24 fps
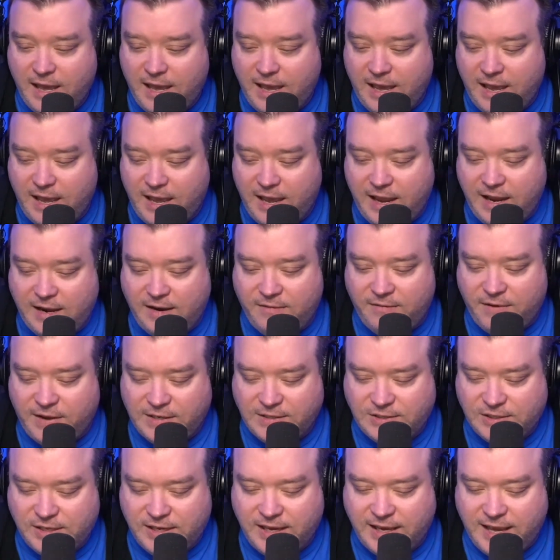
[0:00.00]
And
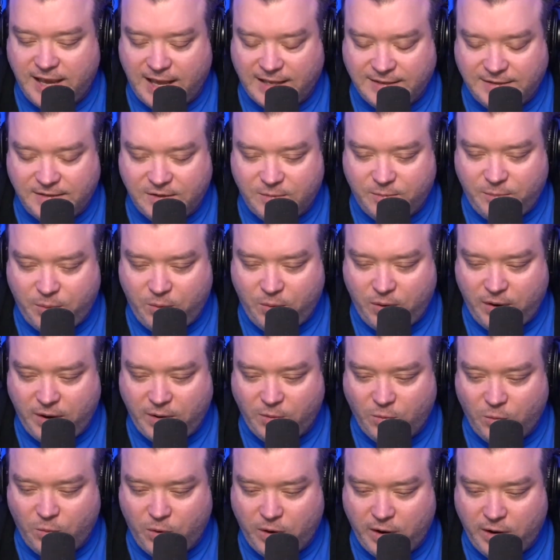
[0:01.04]
eventually I got to the
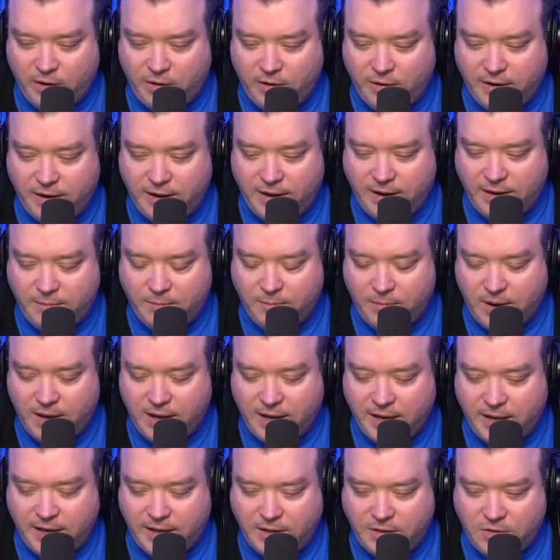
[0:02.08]
point where in
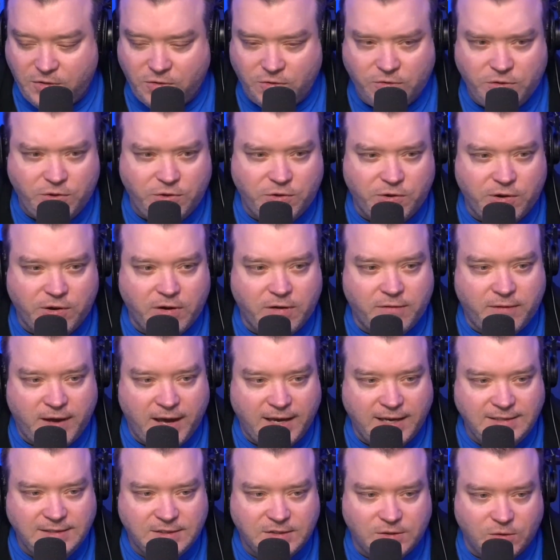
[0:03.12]
my junior year of
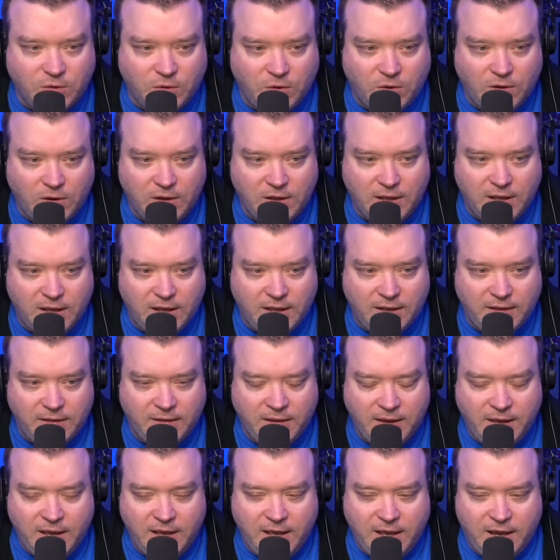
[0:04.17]
high school,
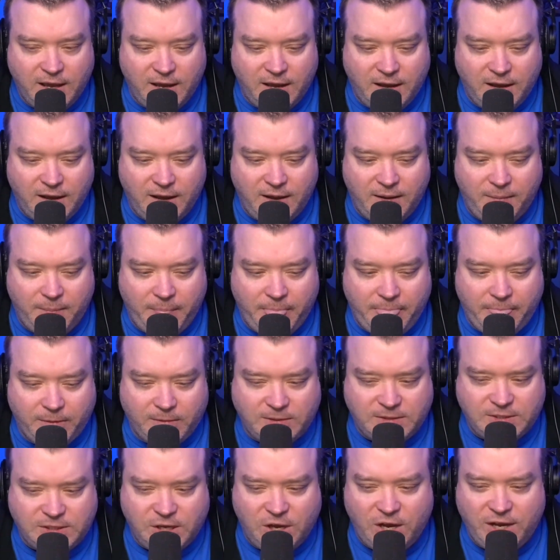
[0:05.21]
um,
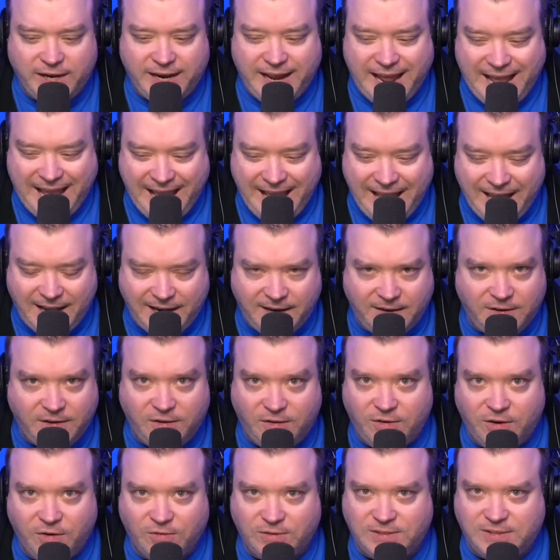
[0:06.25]
saw an ad.
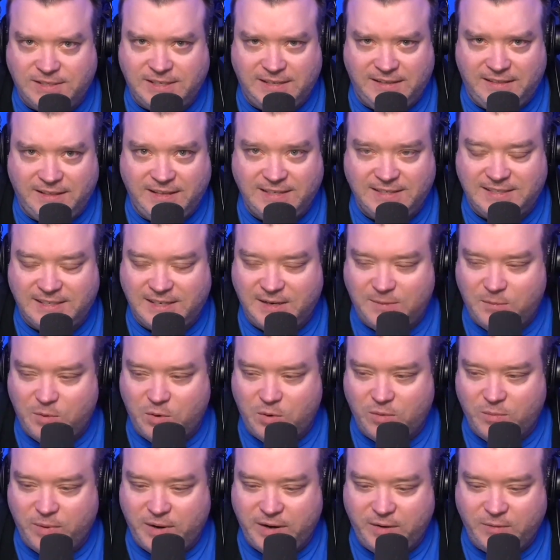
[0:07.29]
You don't see this
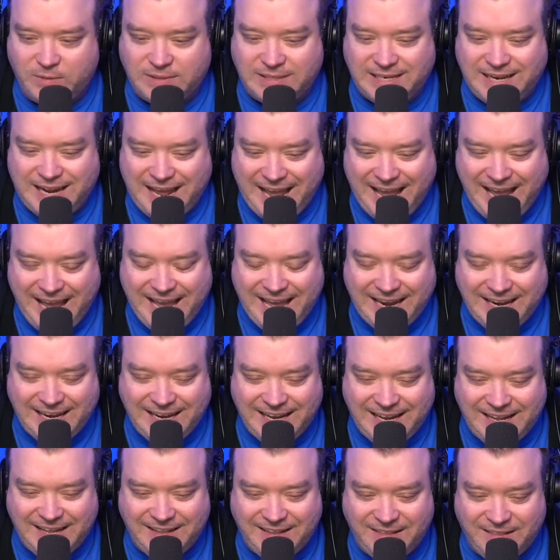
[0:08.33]
anymore, but it was an ad
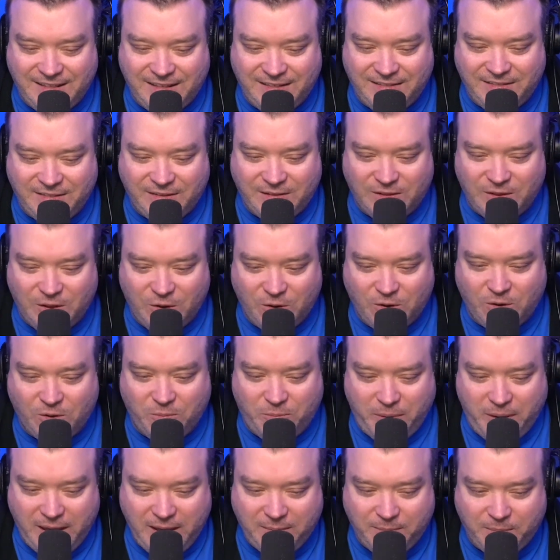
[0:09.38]
in the local
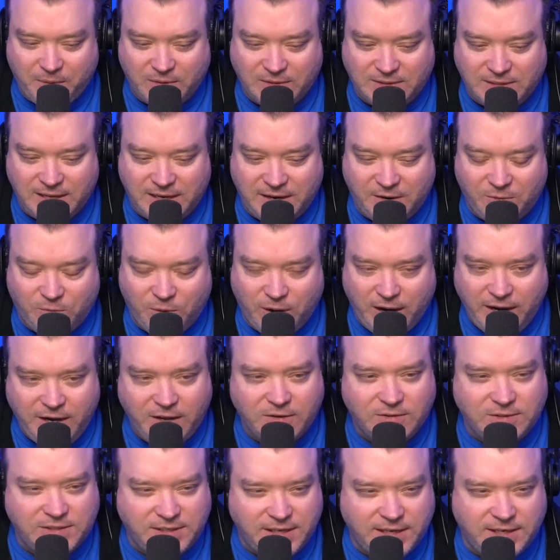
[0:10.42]
papers that a
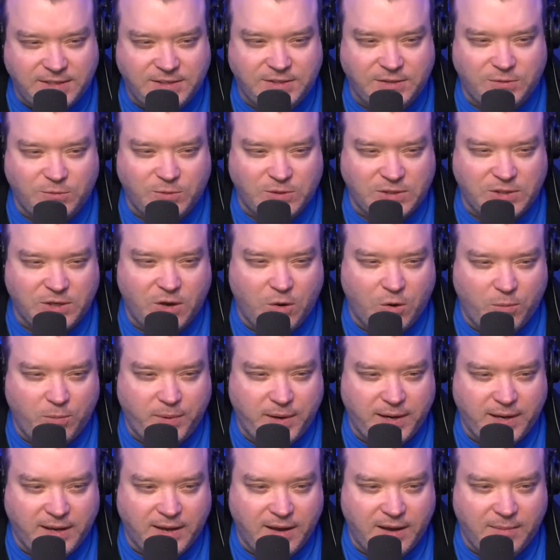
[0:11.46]
radio station was
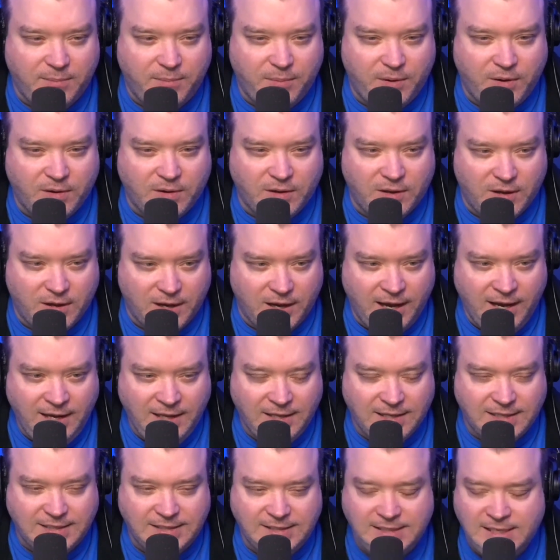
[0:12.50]
opening up on Long
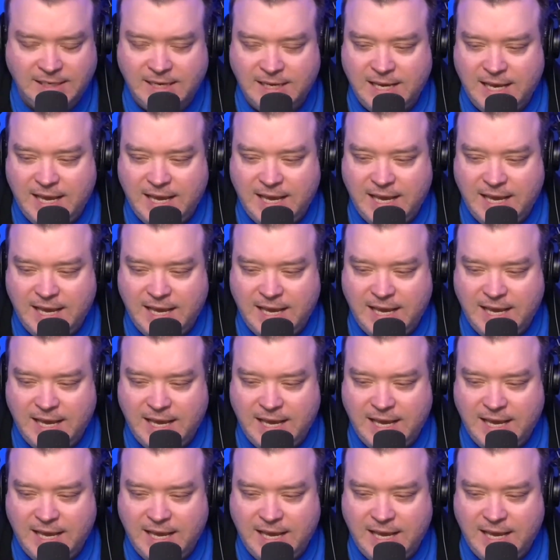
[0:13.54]
Island.